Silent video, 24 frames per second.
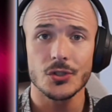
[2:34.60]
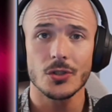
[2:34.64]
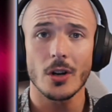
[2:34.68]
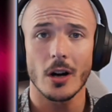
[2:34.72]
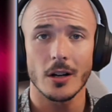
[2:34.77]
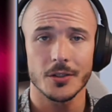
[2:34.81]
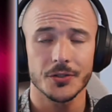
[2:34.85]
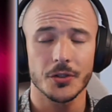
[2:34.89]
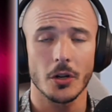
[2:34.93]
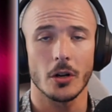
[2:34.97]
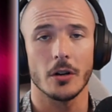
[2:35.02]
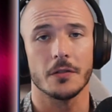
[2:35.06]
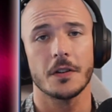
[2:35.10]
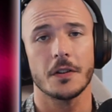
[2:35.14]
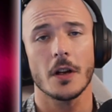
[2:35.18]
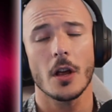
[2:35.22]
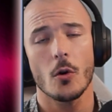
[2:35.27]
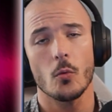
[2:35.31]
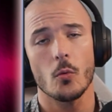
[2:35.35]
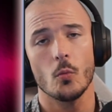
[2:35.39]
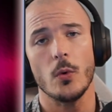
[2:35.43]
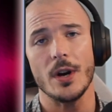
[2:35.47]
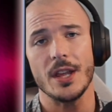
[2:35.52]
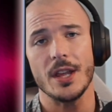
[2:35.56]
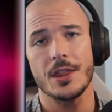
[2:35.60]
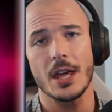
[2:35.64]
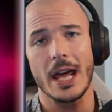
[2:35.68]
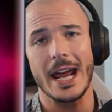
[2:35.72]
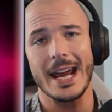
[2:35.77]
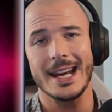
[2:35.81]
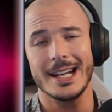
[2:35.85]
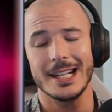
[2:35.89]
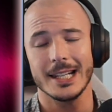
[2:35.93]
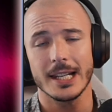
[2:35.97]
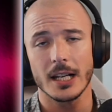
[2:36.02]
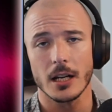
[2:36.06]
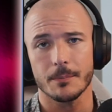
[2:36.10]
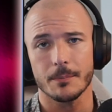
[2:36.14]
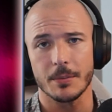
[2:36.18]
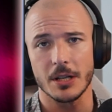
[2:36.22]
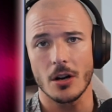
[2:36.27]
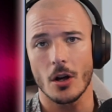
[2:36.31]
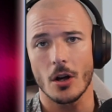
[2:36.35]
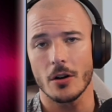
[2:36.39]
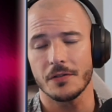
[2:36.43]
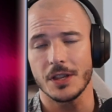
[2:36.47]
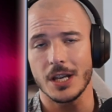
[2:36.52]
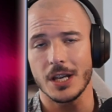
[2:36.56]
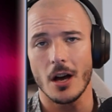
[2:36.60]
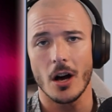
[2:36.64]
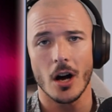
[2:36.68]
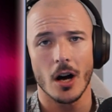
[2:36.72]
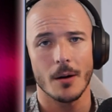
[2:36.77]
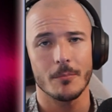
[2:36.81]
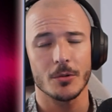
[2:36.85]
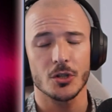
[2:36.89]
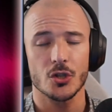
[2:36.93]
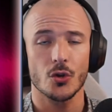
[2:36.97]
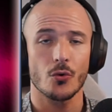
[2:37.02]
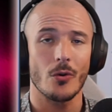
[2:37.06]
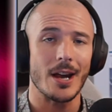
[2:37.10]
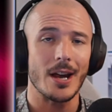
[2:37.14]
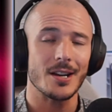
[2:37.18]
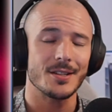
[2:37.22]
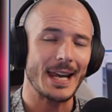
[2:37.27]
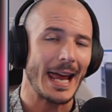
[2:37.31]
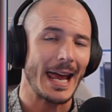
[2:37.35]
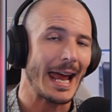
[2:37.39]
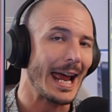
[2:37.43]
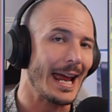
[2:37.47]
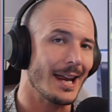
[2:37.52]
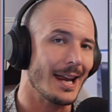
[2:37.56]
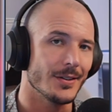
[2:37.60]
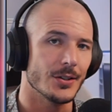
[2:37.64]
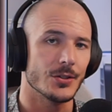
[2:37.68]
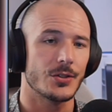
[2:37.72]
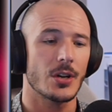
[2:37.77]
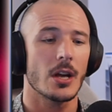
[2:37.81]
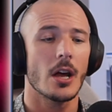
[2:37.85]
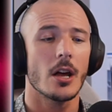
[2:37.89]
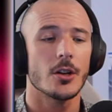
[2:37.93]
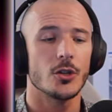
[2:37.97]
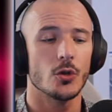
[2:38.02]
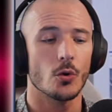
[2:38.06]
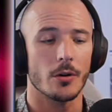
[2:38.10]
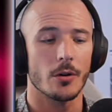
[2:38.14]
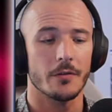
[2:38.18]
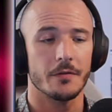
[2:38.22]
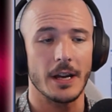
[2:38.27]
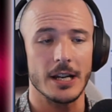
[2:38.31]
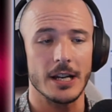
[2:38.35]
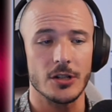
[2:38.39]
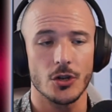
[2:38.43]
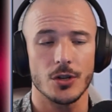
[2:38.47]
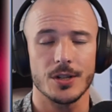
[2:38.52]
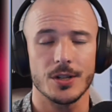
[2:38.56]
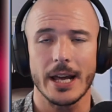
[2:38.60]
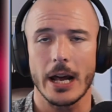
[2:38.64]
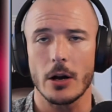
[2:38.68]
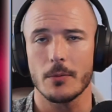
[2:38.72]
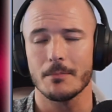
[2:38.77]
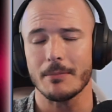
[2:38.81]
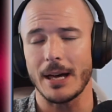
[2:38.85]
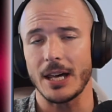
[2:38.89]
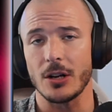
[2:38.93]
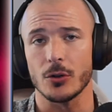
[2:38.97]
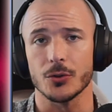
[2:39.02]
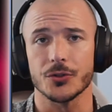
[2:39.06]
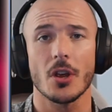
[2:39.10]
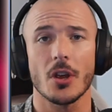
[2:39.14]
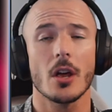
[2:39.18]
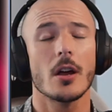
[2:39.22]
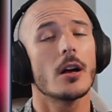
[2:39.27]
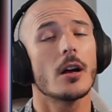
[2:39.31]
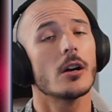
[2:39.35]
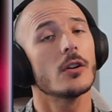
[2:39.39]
start off with a little bit of the Armor Shred and your Evasion down battles.